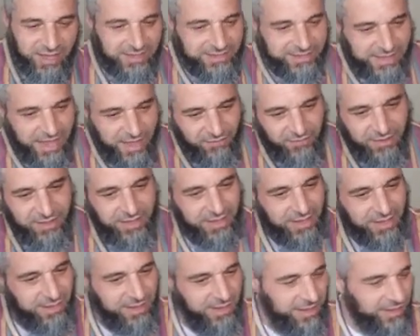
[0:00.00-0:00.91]
seven
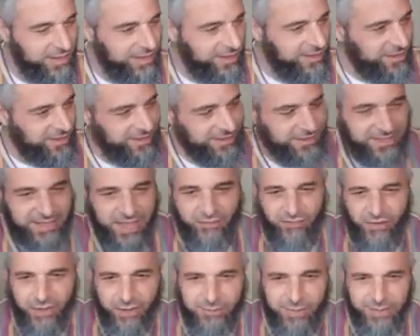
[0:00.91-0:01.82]

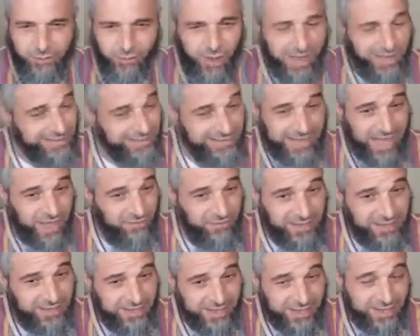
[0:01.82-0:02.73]
safa al-marwa,
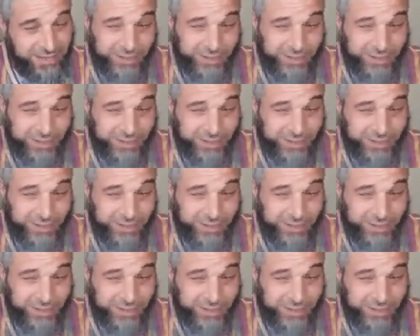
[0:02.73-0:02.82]
seven.